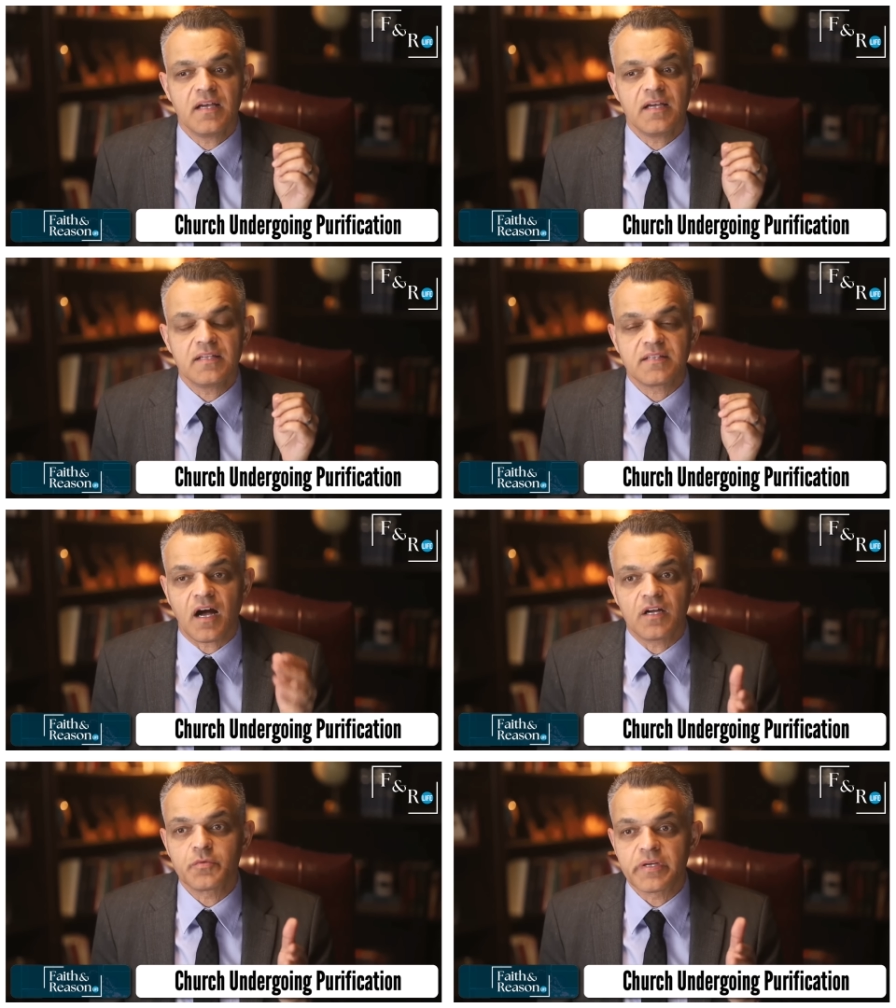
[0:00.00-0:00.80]
is
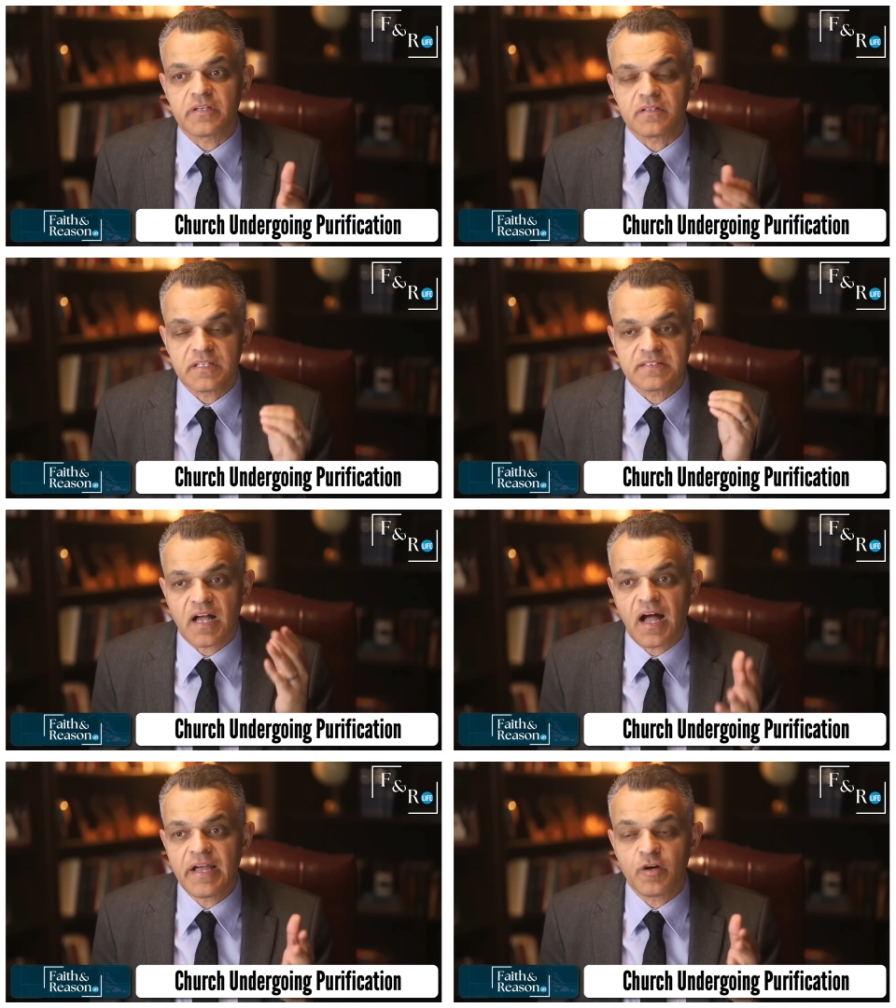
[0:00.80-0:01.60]
unreal. It's
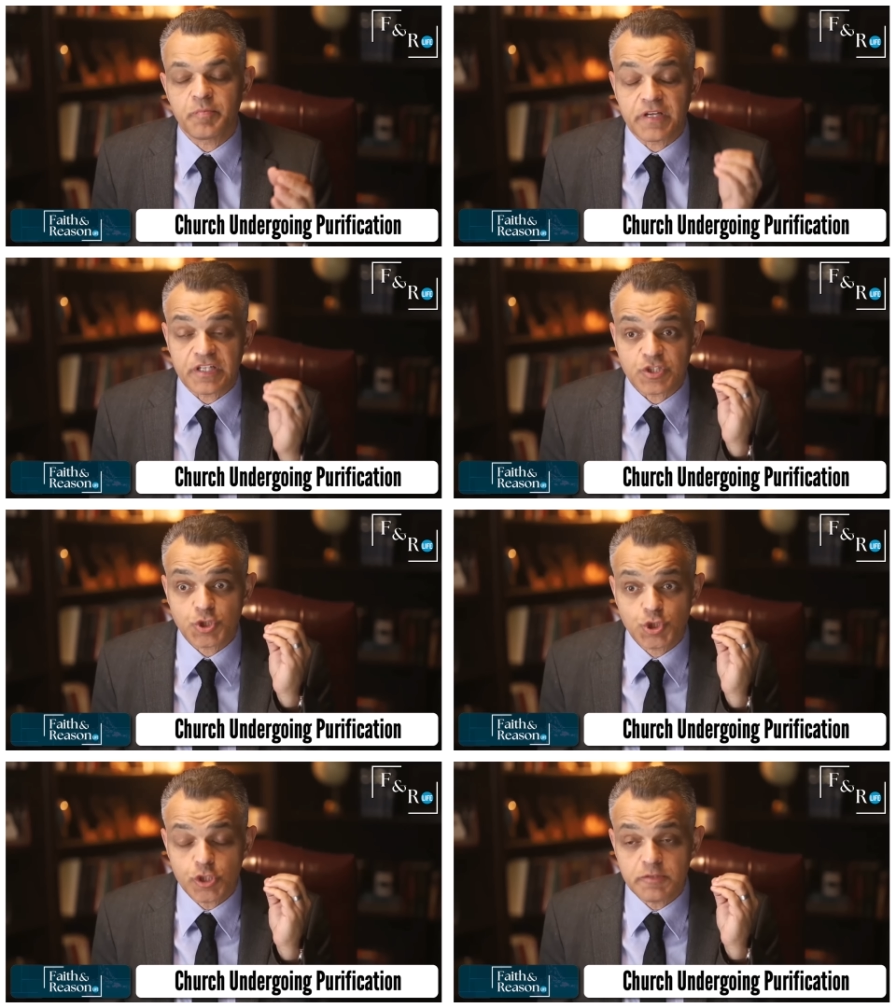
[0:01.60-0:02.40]
eye-opening. It
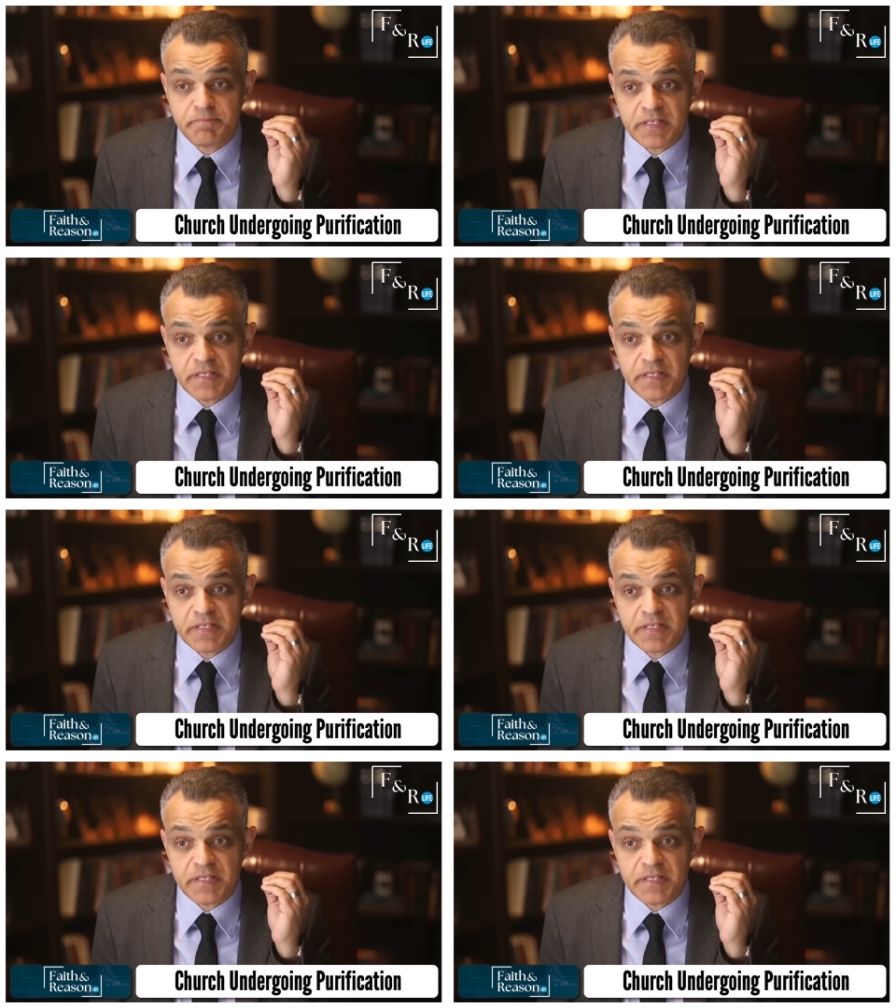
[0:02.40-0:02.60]
should